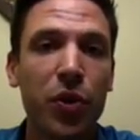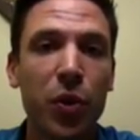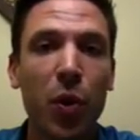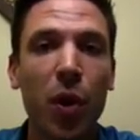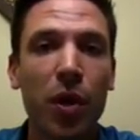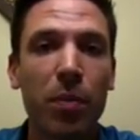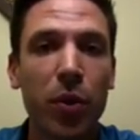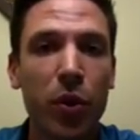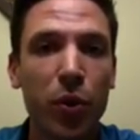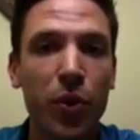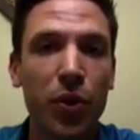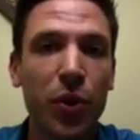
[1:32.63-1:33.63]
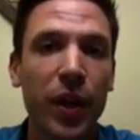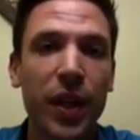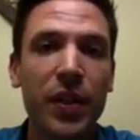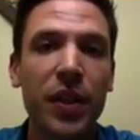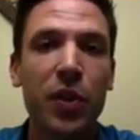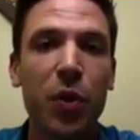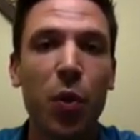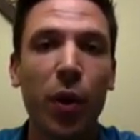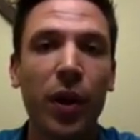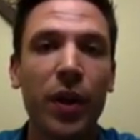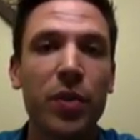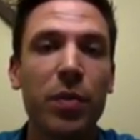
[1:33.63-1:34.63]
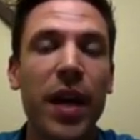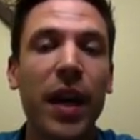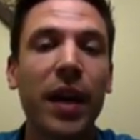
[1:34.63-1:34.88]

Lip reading: So all the producer is an organism that